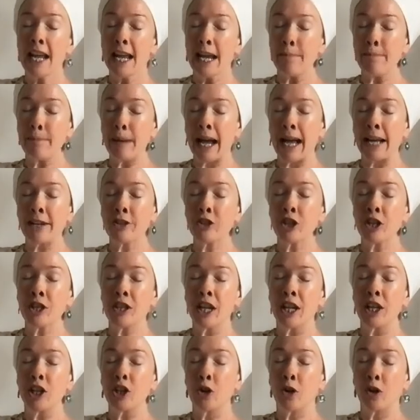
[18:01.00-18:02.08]
imagine
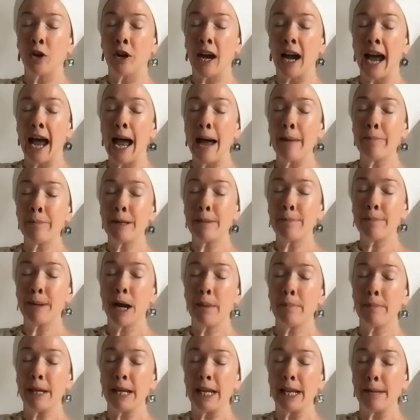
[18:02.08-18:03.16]
that you're a happy
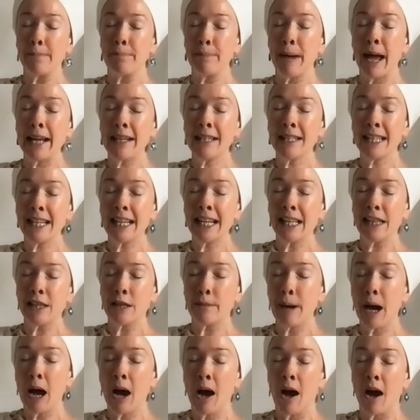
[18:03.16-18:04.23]
puppy panting in the
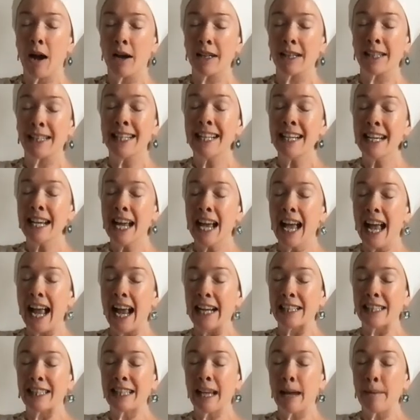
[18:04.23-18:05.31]
park,
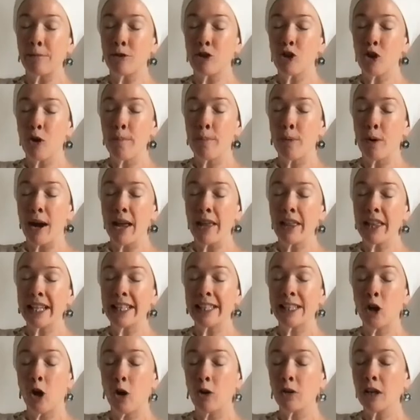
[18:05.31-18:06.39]
except your breath
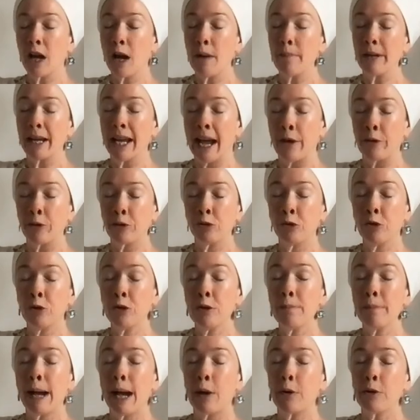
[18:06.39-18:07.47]
is not coming out through the
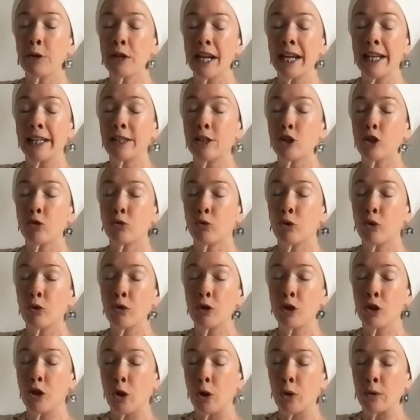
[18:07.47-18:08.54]
mouth, it's through
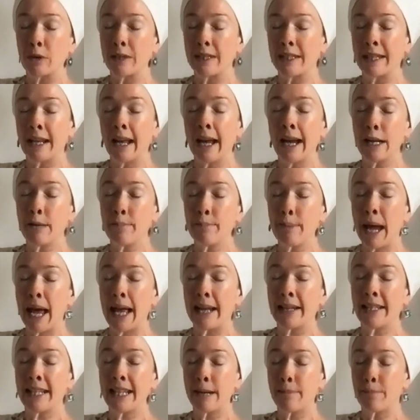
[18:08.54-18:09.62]
the nose. Light
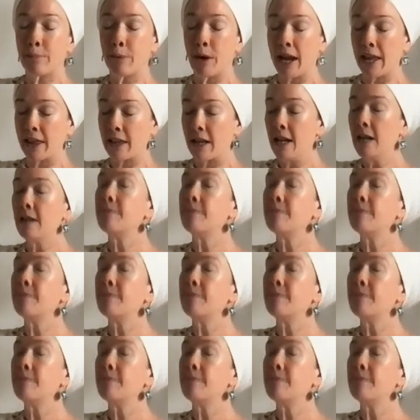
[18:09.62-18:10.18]
panting breath.